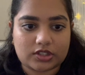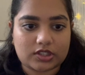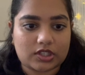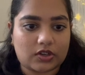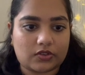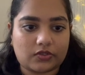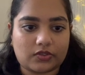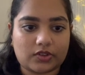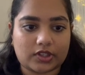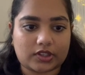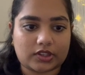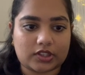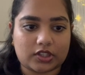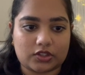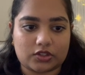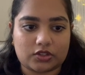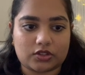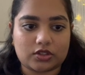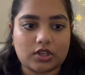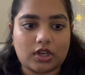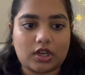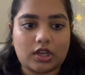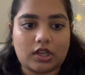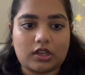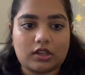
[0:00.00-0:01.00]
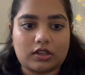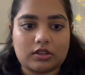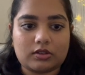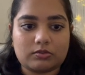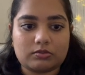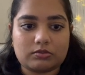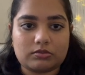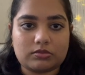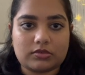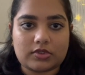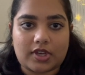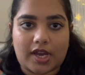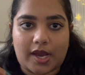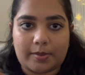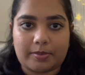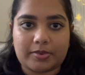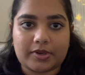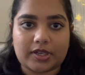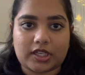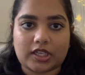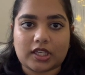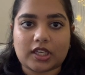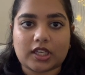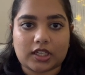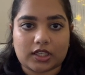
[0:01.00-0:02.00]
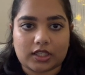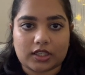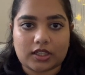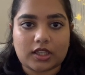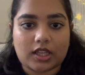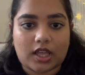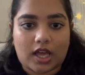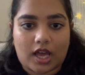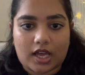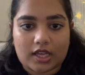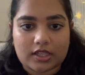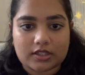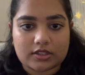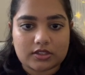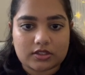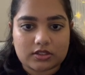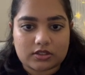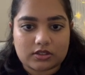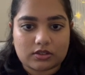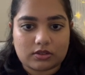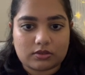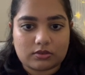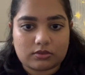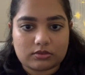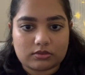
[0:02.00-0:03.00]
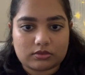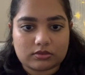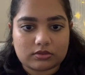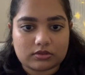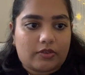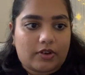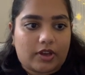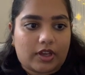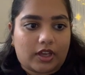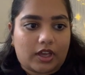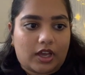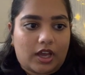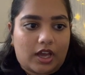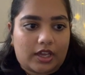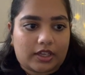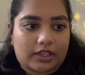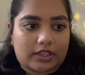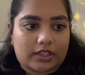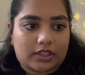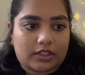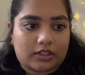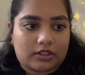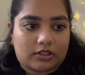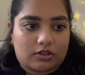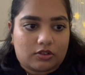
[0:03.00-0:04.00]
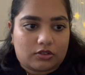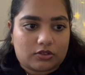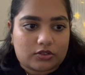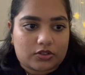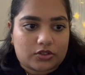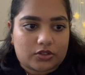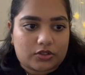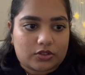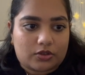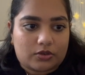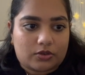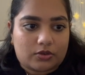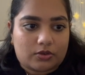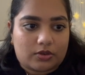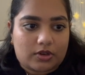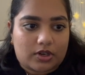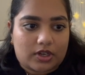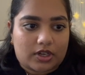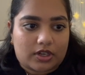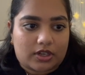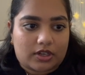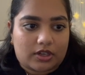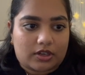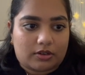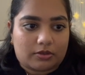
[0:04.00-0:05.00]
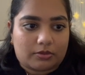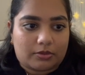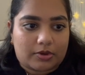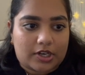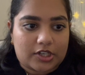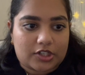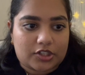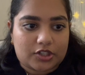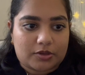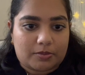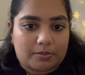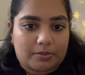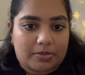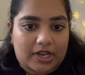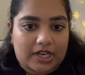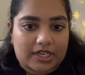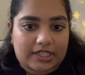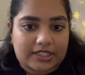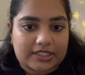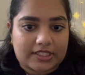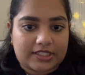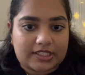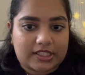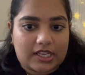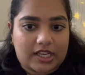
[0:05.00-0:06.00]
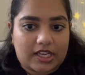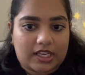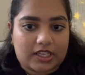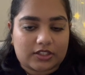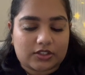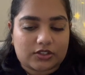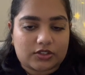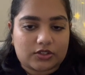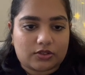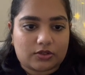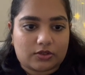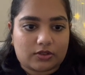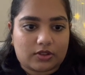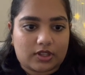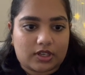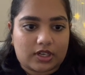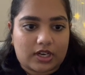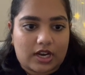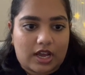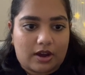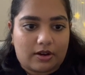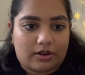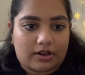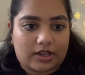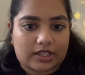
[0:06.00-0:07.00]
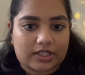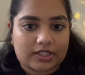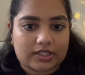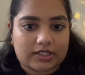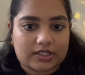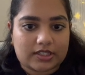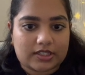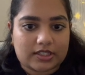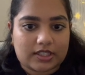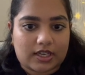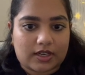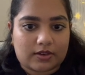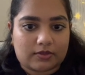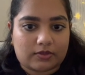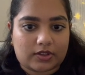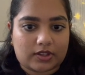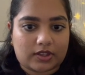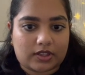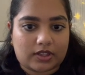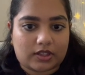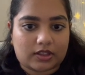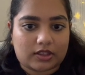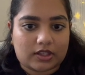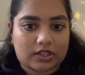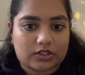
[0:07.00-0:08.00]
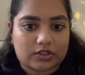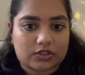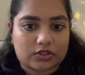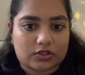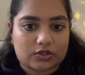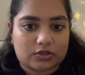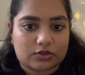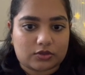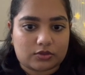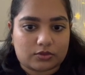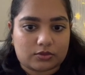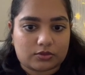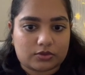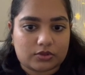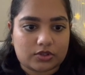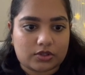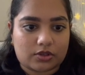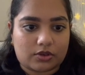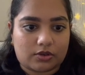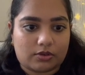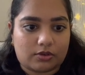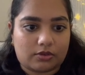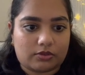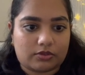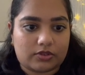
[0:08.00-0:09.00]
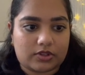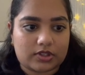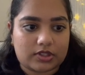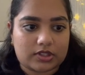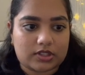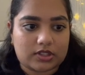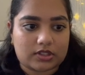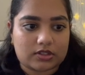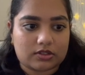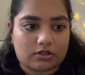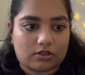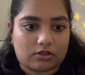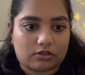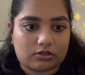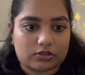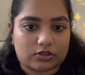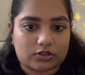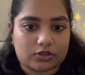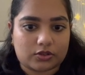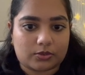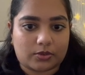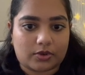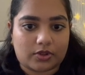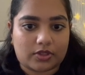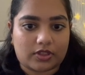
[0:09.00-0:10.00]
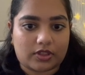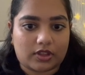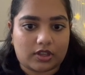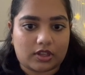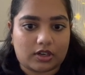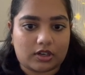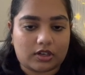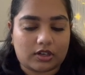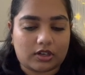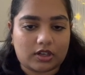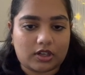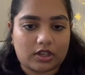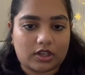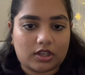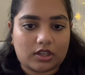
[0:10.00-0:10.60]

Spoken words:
stuff like that's happening in class. So I can also arrange it by date so that now I can see everything that's due. So this is all due within,